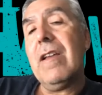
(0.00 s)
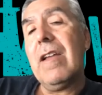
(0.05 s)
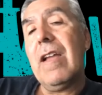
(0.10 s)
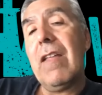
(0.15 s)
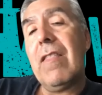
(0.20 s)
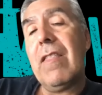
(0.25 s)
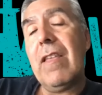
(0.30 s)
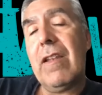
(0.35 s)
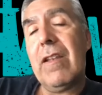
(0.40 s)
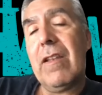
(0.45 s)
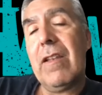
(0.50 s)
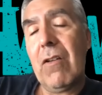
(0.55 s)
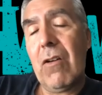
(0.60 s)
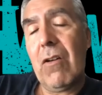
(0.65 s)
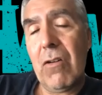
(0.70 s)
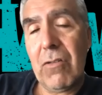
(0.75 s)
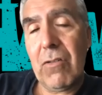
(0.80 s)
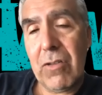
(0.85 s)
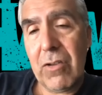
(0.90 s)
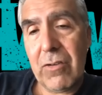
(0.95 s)
and then
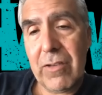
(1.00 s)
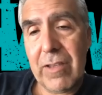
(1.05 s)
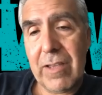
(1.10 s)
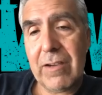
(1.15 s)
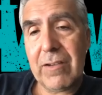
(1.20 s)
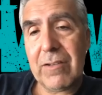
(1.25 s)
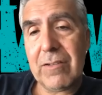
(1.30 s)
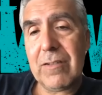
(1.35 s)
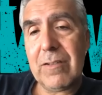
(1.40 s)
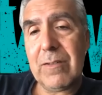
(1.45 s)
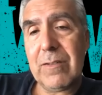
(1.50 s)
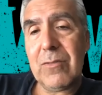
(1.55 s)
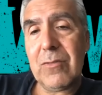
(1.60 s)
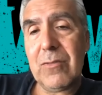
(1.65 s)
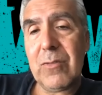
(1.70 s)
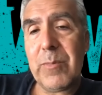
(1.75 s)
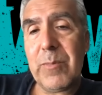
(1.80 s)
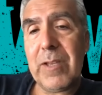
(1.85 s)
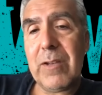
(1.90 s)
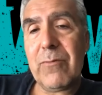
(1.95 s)
all your years of
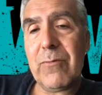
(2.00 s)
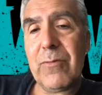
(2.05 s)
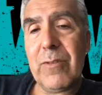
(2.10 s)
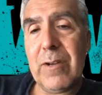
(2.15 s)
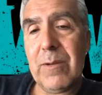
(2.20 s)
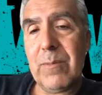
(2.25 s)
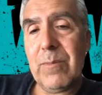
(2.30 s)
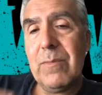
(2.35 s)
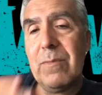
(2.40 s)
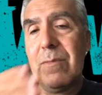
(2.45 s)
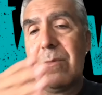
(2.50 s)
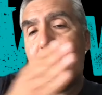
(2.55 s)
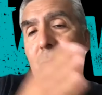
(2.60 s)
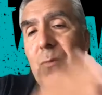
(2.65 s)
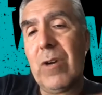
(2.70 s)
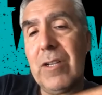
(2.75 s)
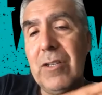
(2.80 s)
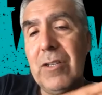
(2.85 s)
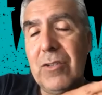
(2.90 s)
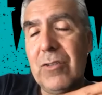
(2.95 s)
swimming from
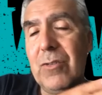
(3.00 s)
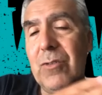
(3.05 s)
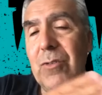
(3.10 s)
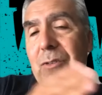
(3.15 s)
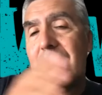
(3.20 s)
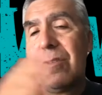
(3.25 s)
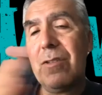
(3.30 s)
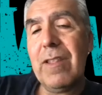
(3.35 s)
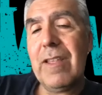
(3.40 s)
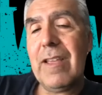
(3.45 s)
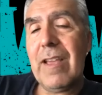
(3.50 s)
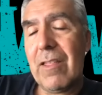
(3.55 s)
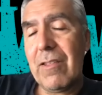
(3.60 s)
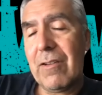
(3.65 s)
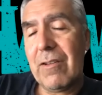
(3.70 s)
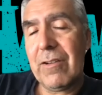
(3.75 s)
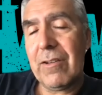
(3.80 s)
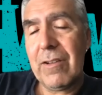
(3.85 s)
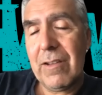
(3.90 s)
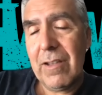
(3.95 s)
one shore to the
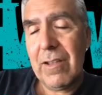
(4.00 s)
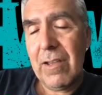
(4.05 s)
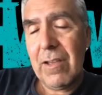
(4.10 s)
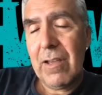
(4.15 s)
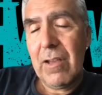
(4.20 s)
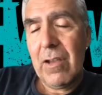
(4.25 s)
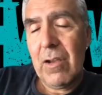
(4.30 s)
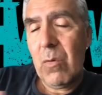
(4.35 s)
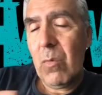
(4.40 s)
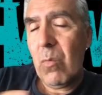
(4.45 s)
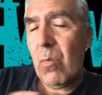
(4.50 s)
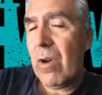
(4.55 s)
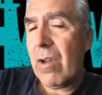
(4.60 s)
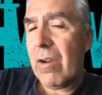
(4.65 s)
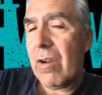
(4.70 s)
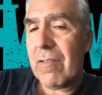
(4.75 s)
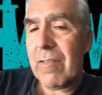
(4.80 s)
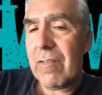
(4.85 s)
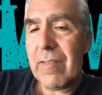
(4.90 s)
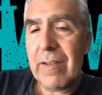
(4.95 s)
other, what
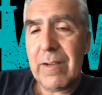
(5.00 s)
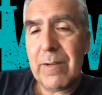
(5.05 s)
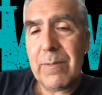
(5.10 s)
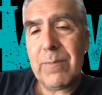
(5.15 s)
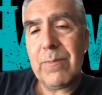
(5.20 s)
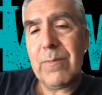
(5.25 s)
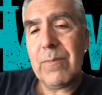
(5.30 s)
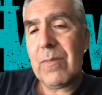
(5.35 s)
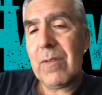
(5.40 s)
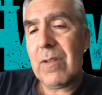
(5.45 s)
are some